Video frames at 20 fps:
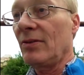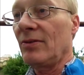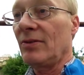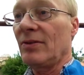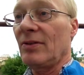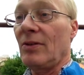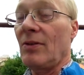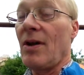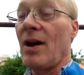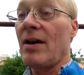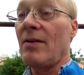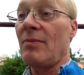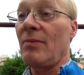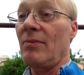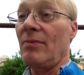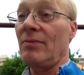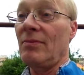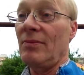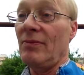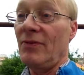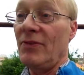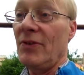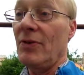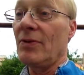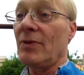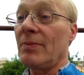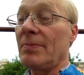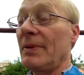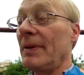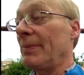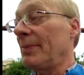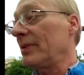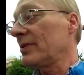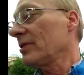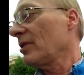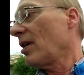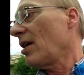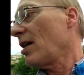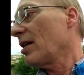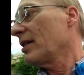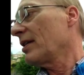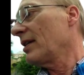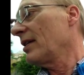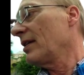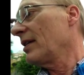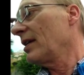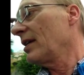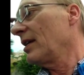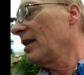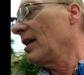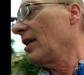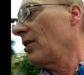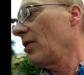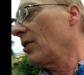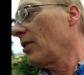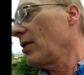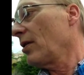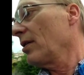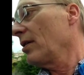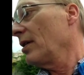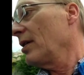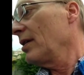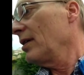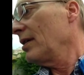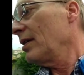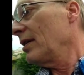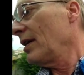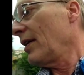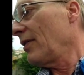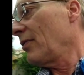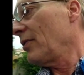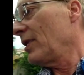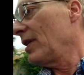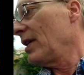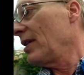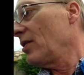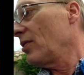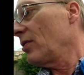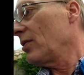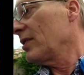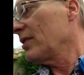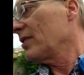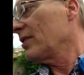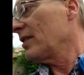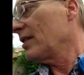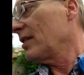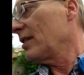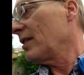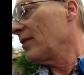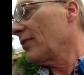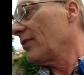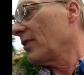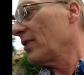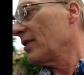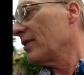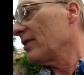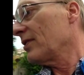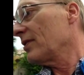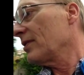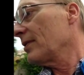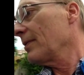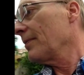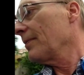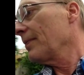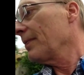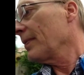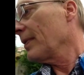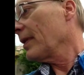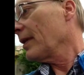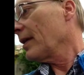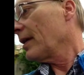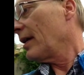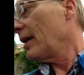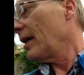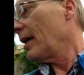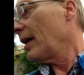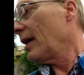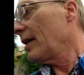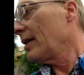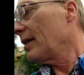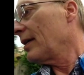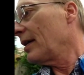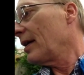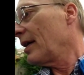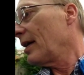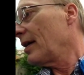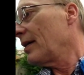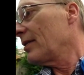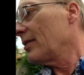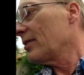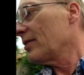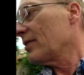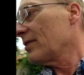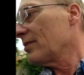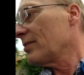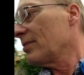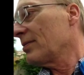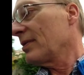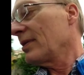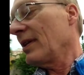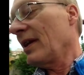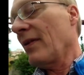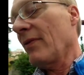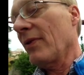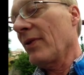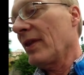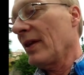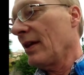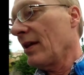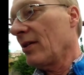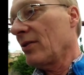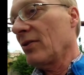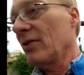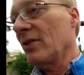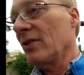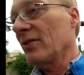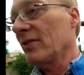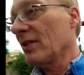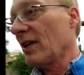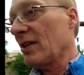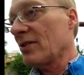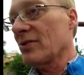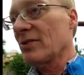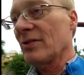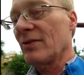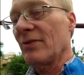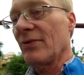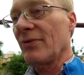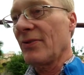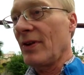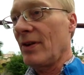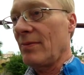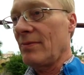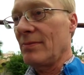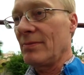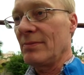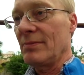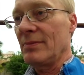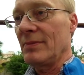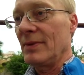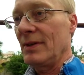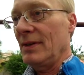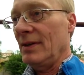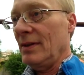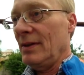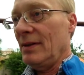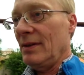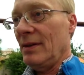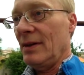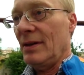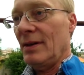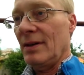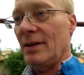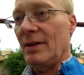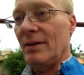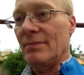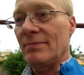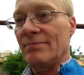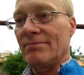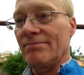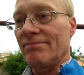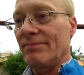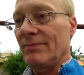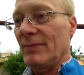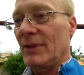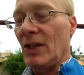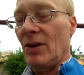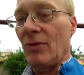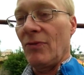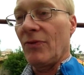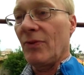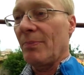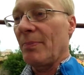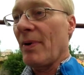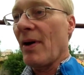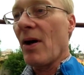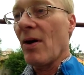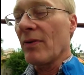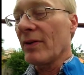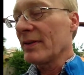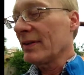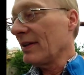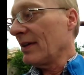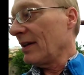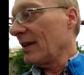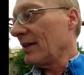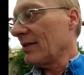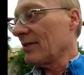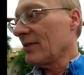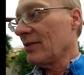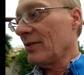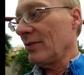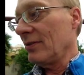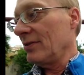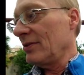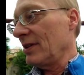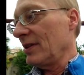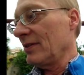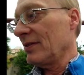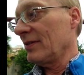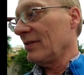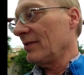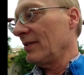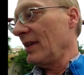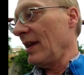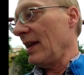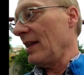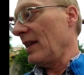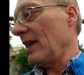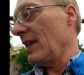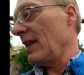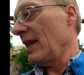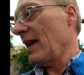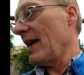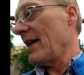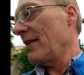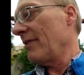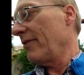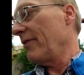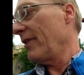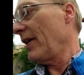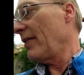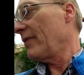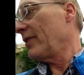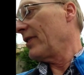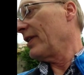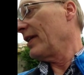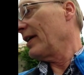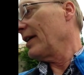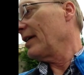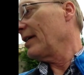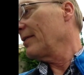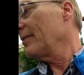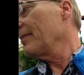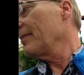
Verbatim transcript: there's a lot fewer people talking than here. I really noticed the difference, and uh, there's everything under discussion from um, you know from politics to just daily life, everything.